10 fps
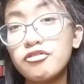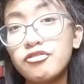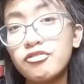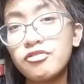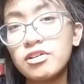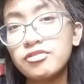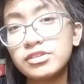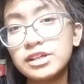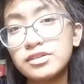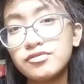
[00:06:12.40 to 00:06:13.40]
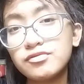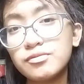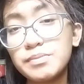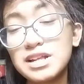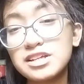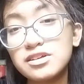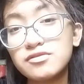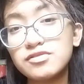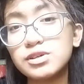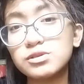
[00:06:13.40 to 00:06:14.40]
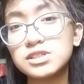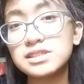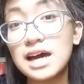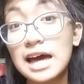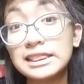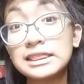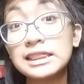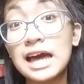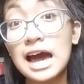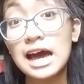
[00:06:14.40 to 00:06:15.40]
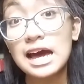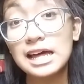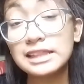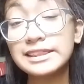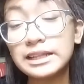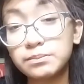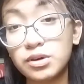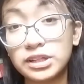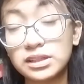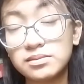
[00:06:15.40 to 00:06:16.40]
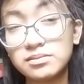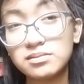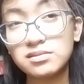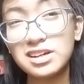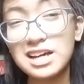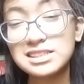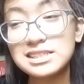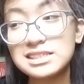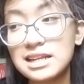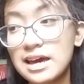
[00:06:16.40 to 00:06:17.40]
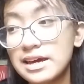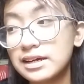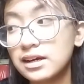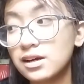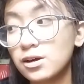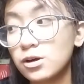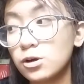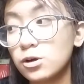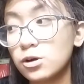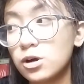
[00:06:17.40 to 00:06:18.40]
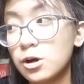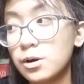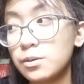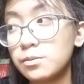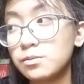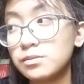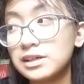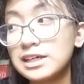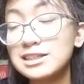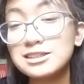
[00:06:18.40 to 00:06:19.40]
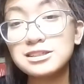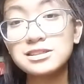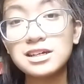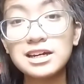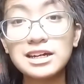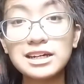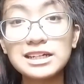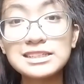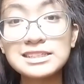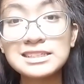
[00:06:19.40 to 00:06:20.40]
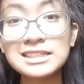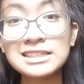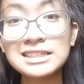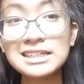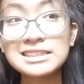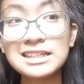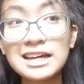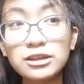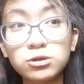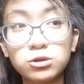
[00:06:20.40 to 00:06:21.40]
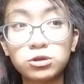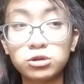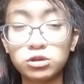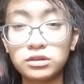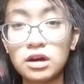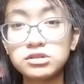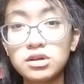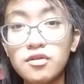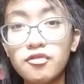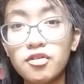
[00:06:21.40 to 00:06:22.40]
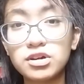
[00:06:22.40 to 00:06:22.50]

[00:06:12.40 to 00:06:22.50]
15 million views at at that point because it's like um it's it's it's like 2014